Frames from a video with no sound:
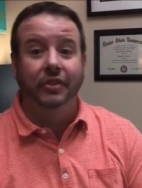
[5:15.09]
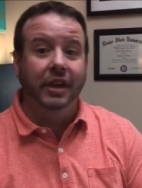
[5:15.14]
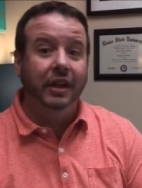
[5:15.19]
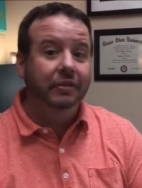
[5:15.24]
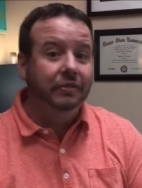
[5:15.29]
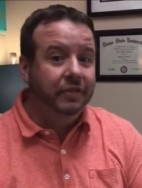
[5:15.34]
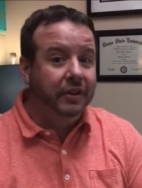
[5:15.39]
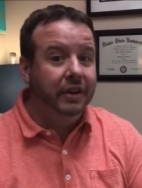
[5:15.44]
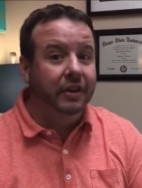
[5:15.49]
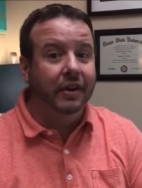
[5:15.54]
They
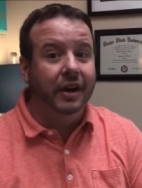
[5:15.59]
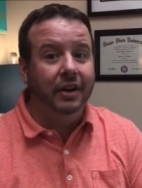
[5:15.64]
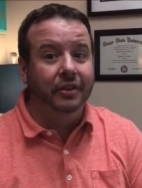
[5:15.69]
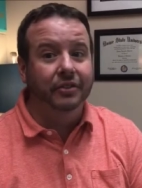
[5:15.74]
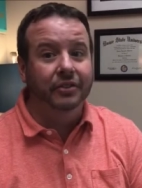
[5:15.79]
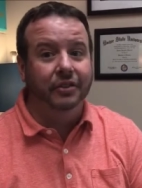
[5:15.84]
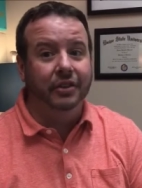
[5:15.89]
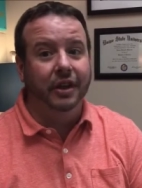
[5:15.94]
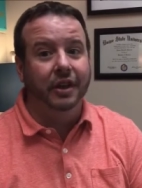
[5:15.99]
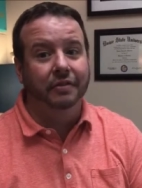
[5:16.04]
figure out
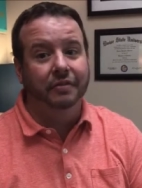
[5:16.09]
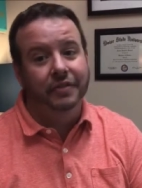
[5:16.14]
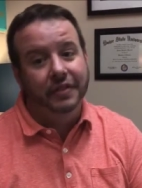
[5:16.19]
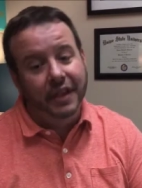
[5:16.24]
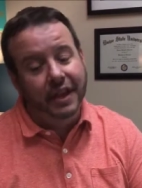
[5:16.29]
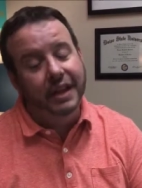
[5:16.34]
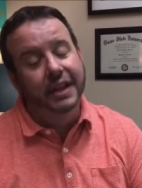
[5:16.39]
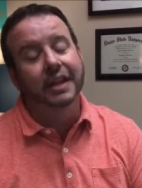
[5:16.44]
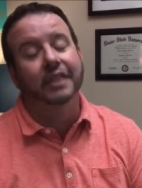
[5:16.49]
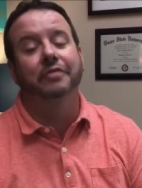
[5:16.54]
stuff,
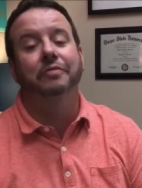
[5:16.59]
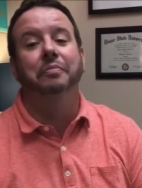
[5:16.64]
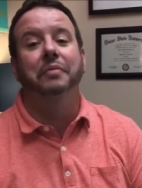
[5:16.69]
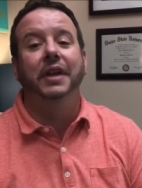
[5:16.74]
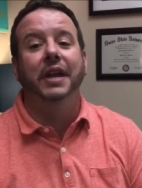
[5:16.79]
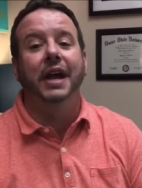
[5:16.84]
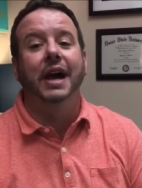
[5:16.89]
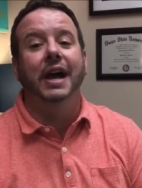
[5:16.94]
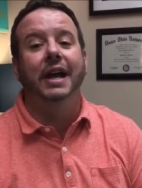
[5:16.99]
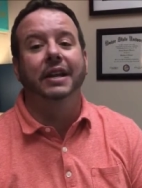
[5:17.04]
they give
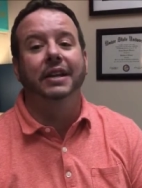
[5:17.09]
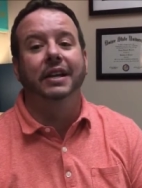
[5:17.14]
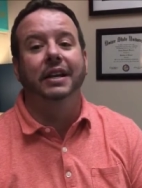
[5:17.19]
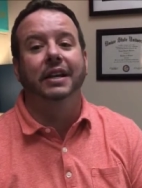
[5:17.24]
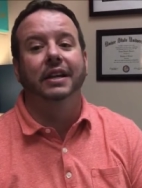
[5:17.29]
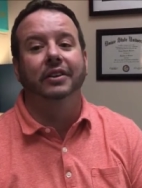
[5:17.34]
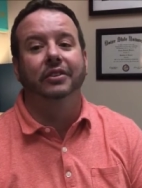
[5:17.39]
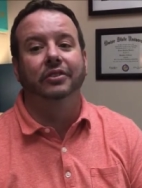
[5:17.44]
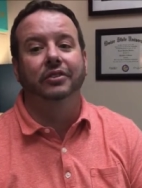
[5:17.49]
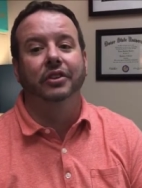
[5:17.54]
me
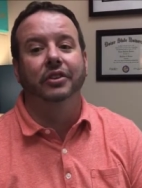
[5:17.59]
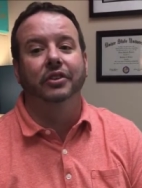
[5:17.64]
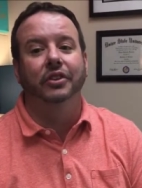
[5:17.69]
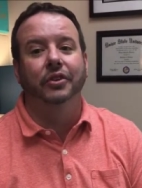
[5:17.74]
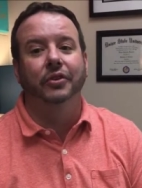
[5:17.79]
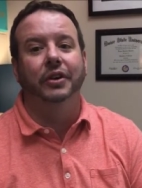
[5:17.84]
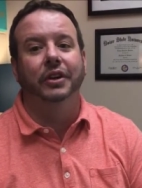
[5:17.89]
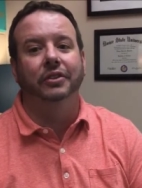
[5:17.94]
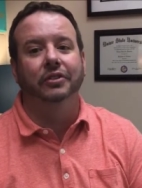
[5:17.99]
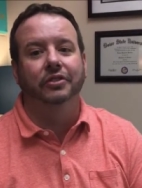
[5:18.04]
ideas to
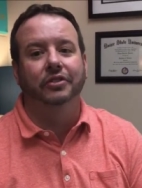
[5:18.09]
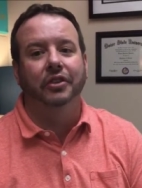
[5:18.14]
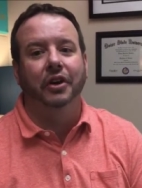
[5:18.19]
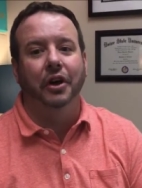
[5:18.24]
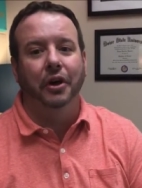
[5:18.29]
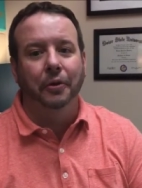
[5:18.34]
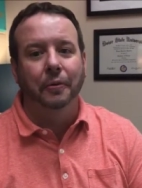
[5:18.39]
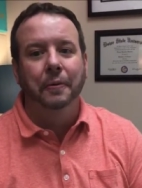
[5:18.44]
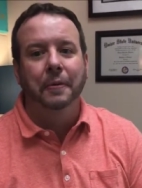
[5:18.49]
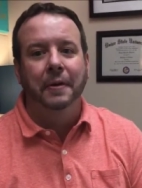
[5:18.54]
do it.
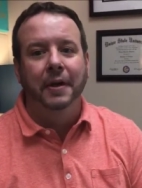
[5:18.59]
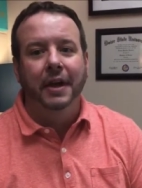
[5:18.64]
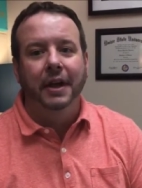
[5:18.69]
So